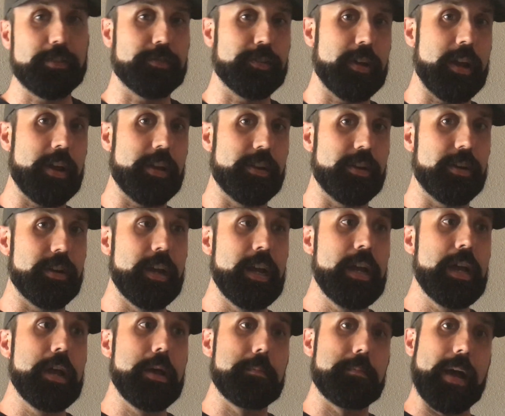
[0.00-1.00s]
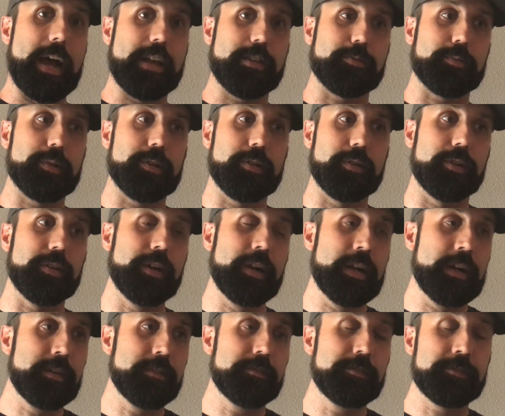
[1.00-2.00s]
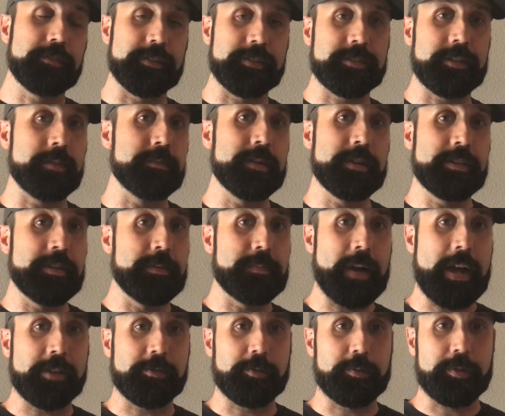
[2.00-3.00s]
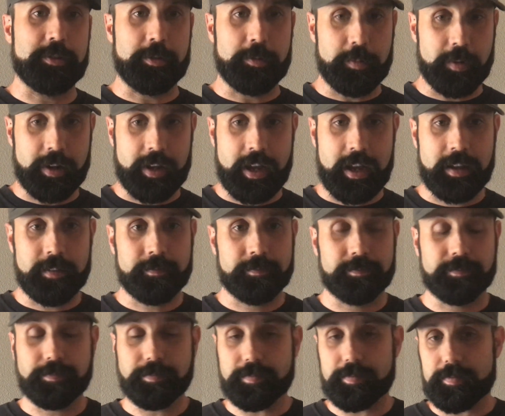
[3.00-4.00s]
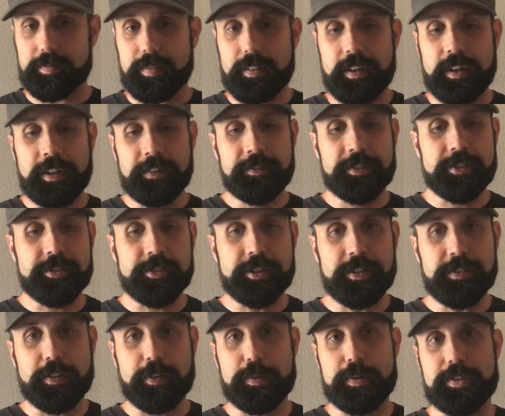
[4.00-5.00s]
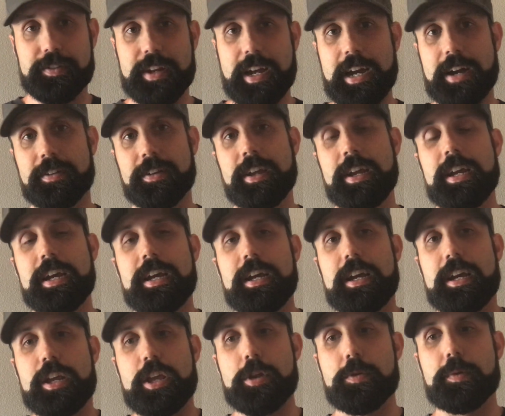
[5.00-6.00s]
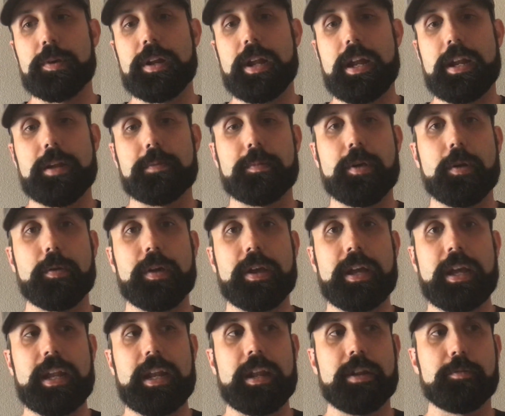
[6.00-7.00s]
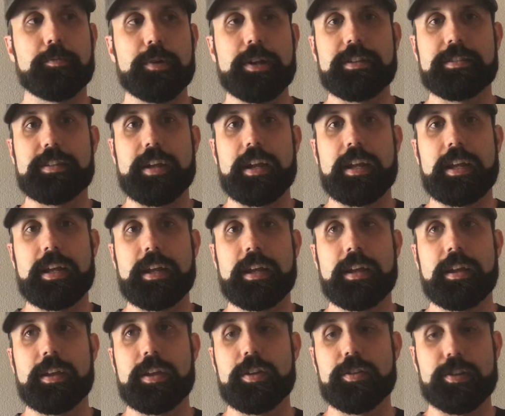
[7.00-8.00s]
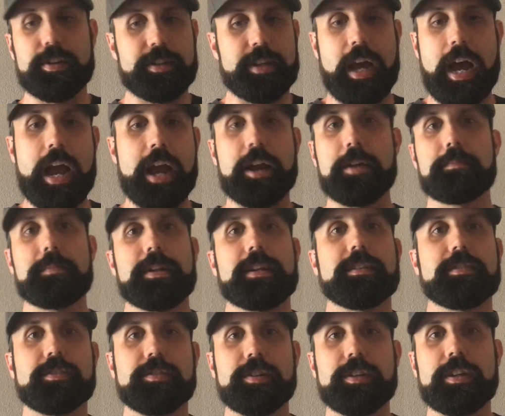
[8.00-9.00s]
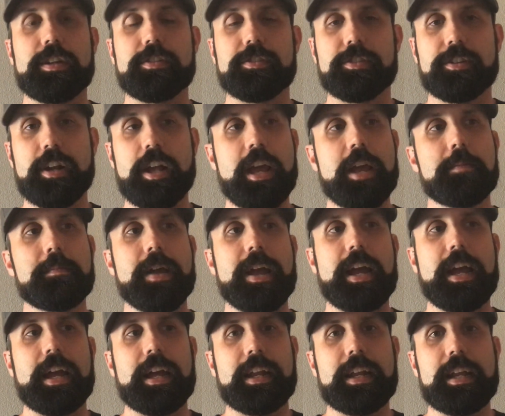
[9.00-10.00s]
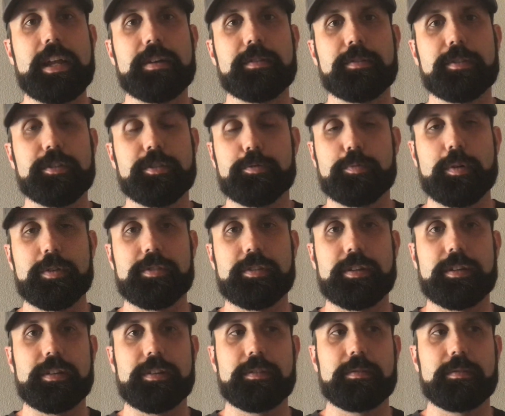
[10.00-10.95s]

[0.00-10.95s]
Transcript: forgot your password or for some reason the password wasn't working, the server was down, you would end up going in and resetting your entire ministry username, and it just wasn't